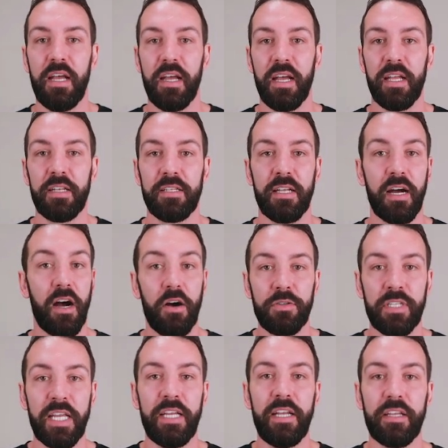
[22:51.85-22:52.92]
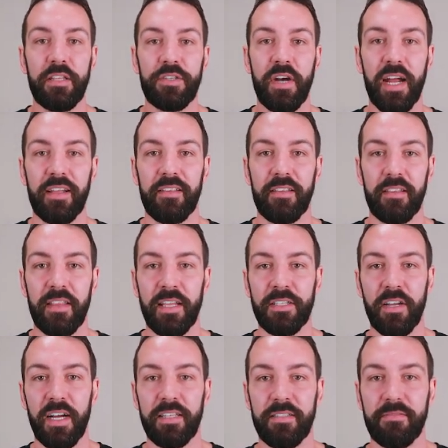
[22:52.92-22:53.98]
and I'll see you down the track. Thanks,
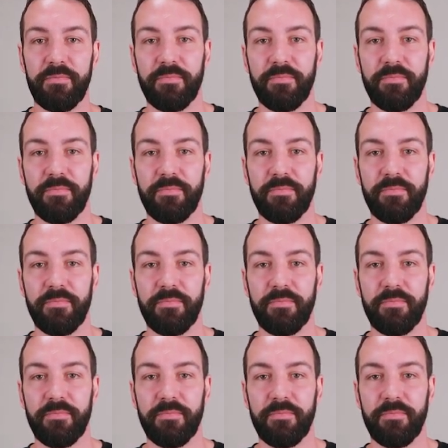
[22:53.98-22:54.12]
guys.